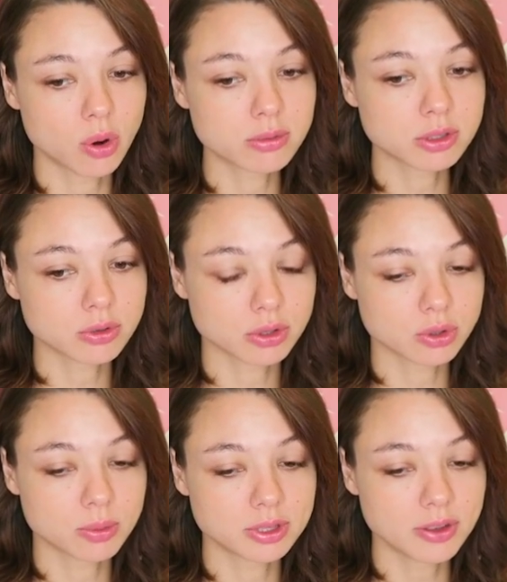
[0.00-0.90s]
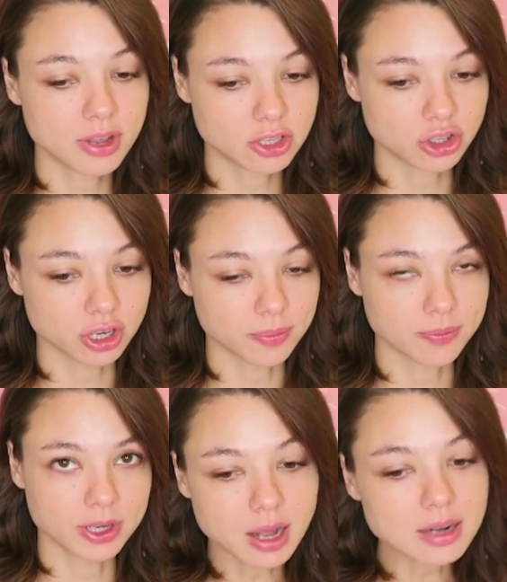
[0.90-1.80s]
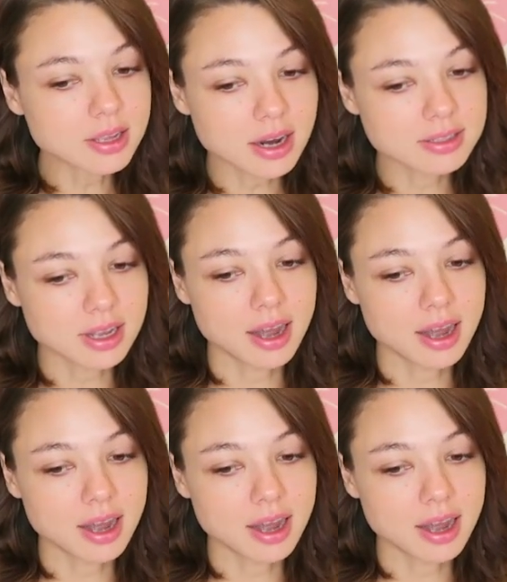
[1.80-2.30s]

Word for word: and 10, especially in the evening.